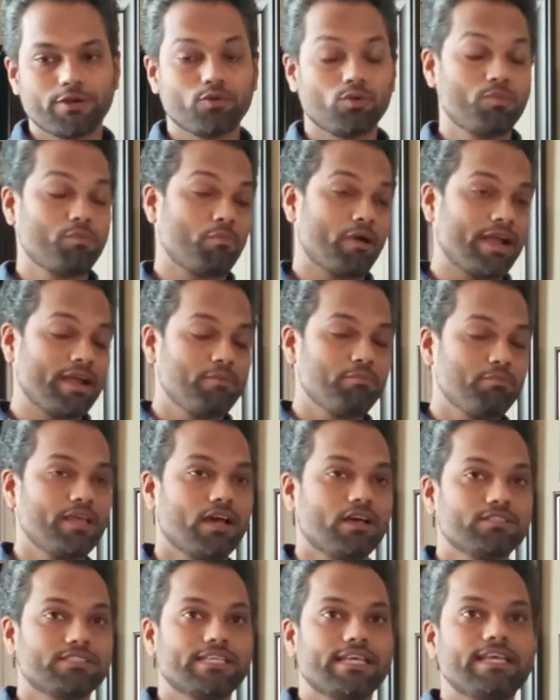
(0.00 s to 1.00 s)
I don't mind me
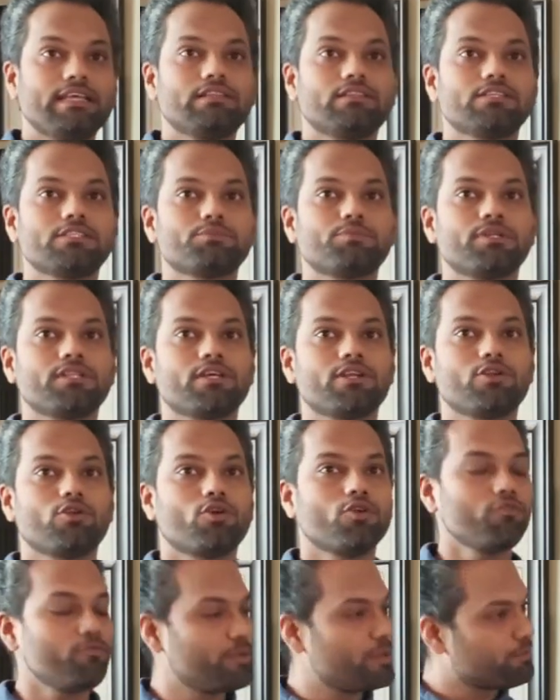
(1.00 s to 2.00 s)
saying this, but there are a
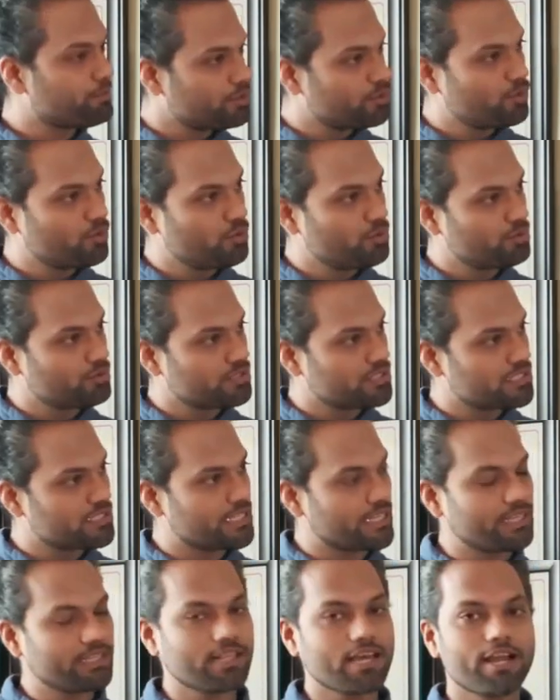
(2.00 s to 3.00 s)
lot of people who
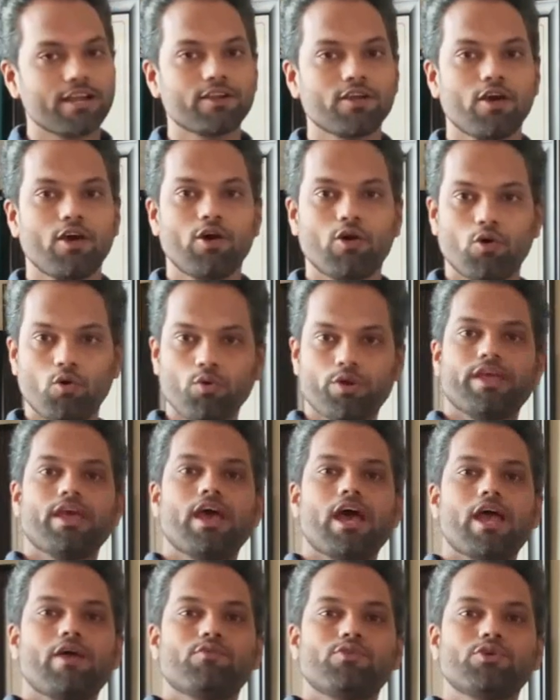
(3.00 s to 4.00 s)
say that, okay,
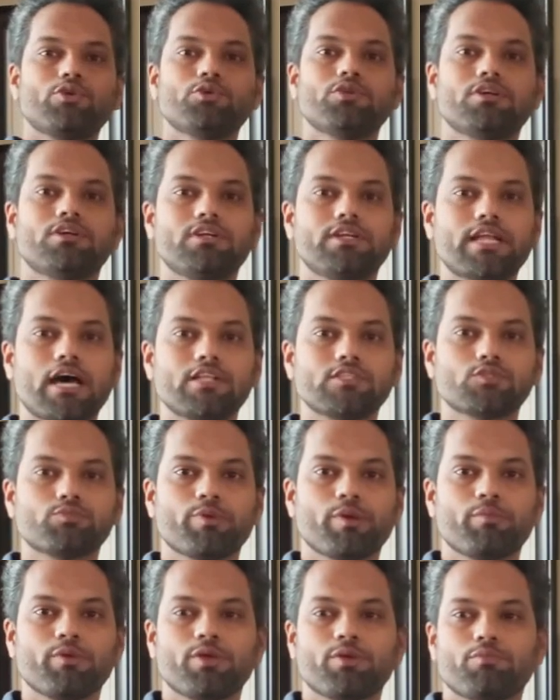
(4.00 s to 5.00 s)
I want to learn dance
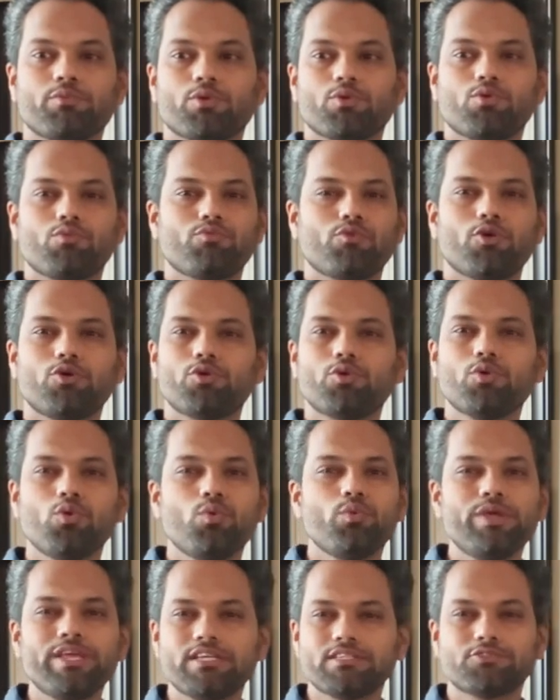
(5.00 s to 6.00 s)
maybe, you know, for
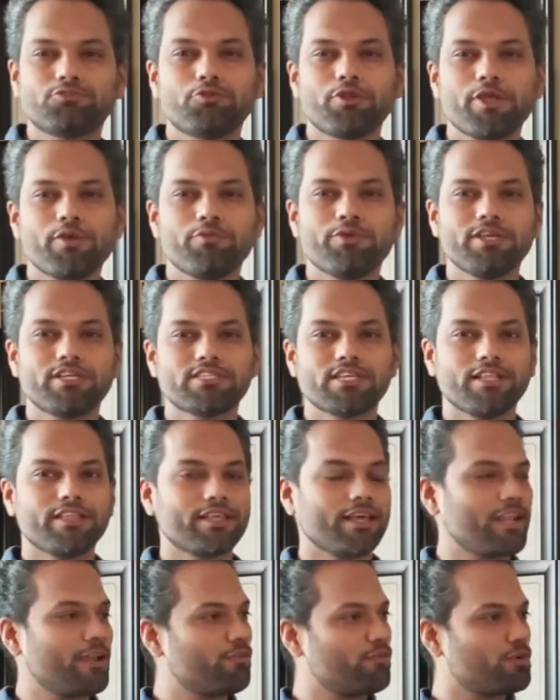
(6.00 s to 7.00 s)
2 weeks, 3 weeks,
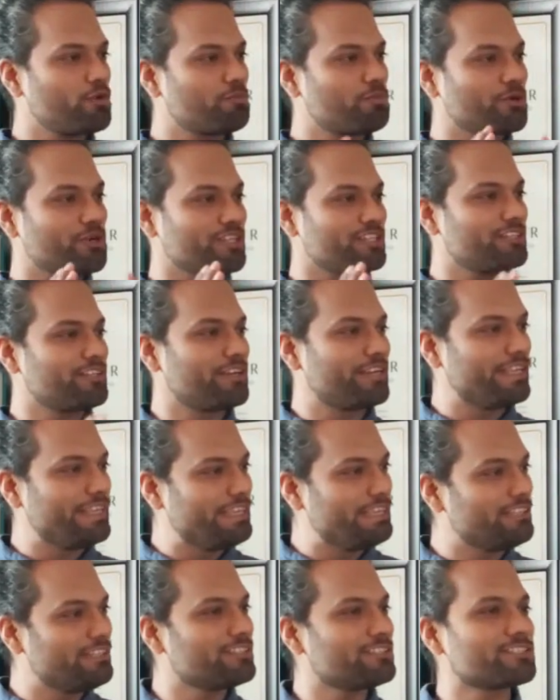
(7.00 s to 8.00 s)
and then I want to put in
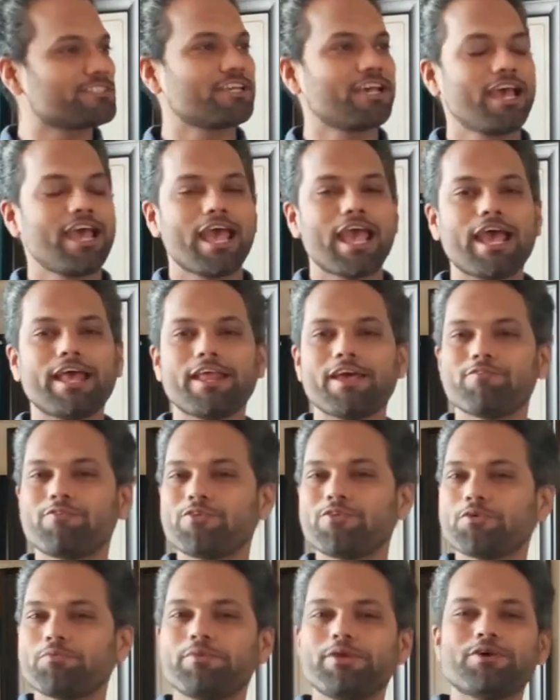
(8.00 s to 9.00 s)
reels and I
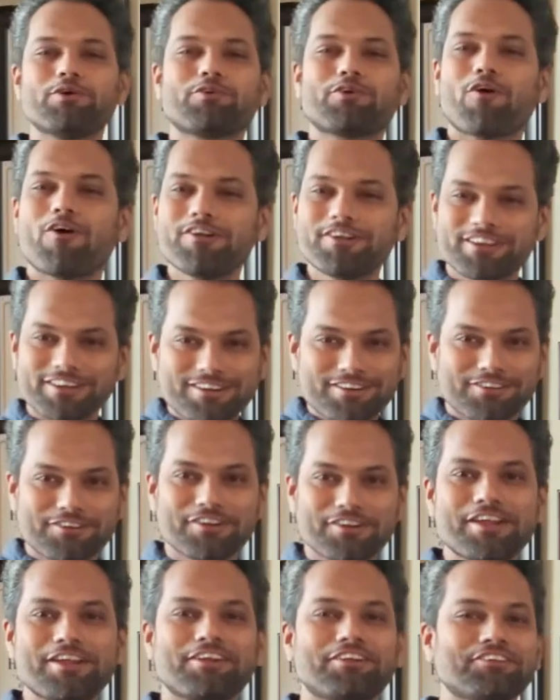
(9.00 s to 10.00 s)
want to be a content
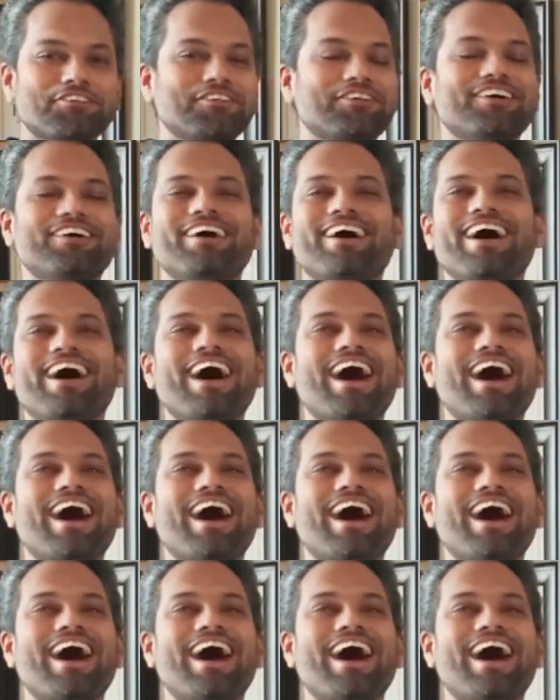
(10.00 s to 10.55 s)
creator.